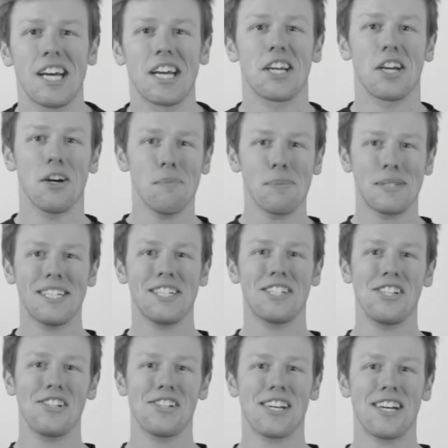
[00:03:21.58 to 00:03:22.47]

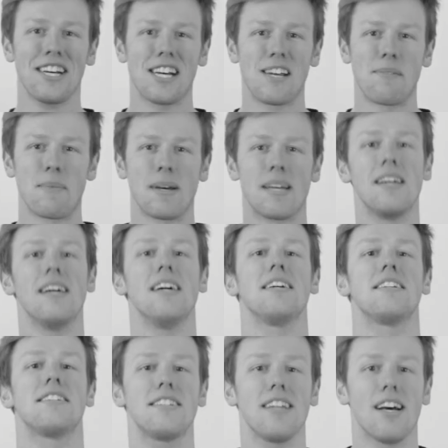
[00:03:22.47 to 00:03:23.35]
Competition time!
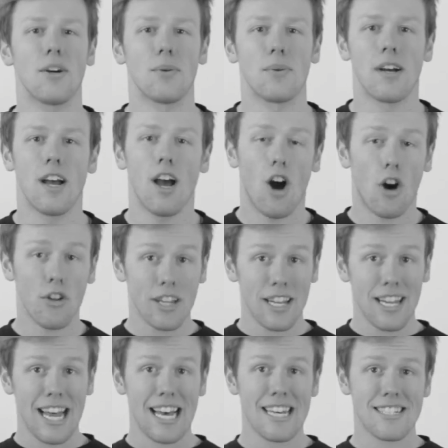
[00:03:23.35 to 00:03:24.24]
So, on the
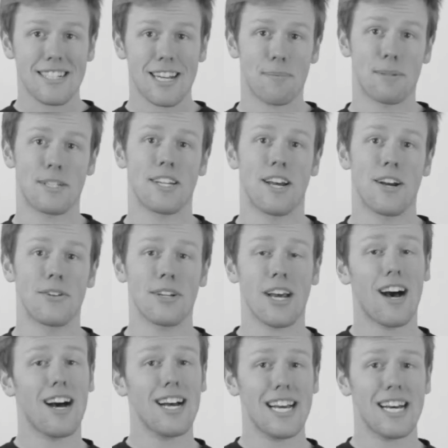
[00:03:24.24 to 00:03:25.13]
last
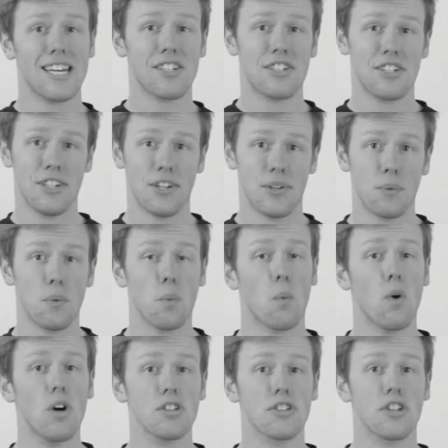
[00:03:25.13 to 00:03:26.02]
episode I asked you
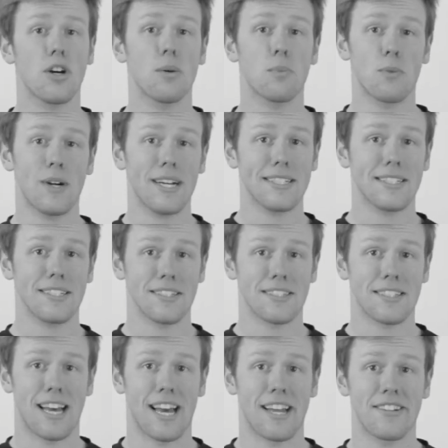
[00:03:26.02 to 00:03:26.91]
what Tom Randall
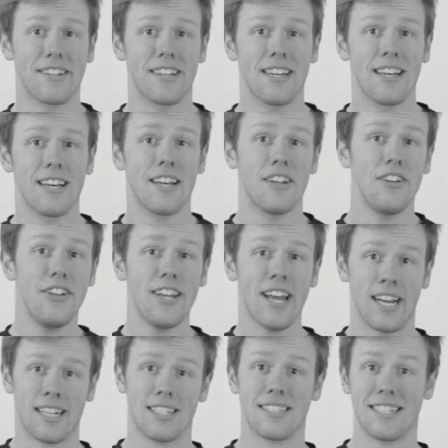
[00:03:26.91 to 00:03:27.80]
said
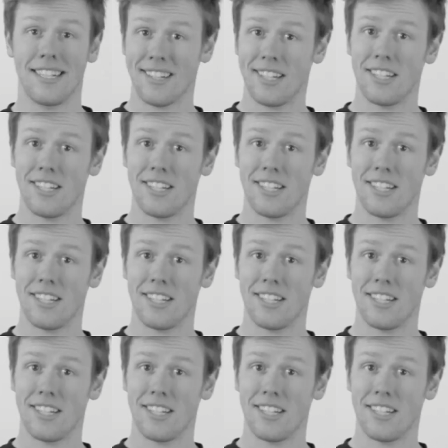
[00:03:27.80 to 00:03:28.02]
next in